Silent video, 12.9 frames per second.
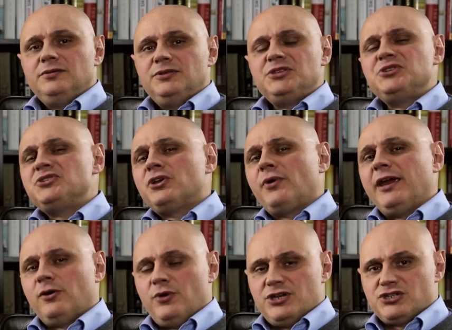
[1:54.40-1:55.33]
This is a
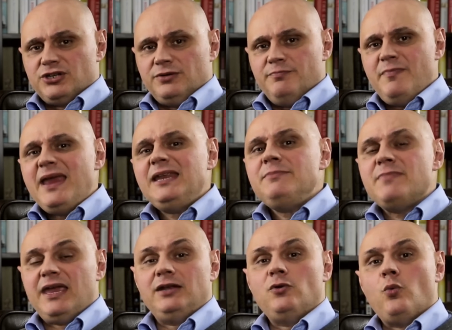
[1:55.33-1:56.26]
great question. Many
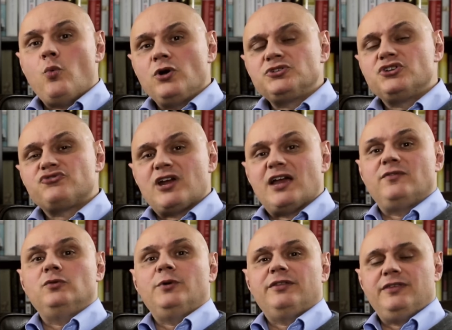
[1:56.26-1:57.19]
men want to
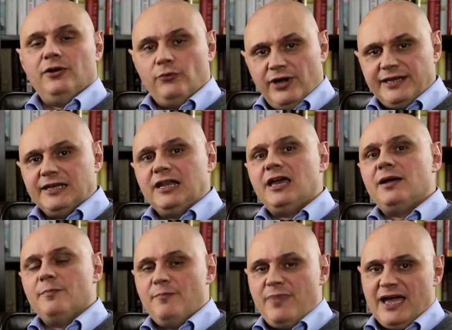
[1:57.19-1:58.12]
travel with their
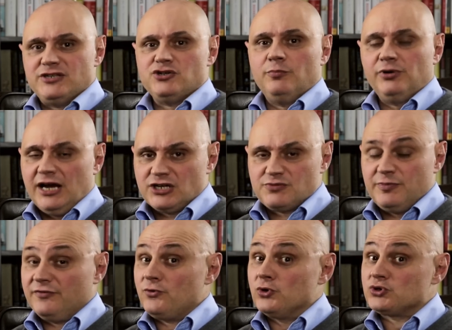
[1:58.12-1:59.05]
regular badger brush,
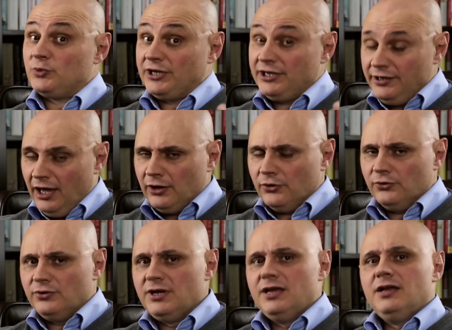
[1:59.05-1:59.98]
but of course we
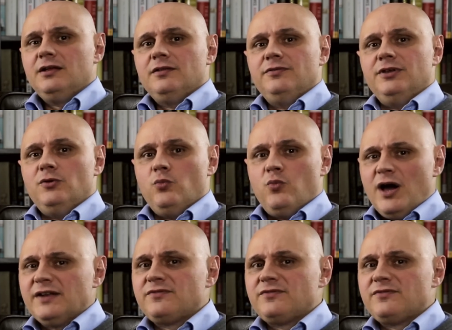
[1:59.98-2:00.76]
know that one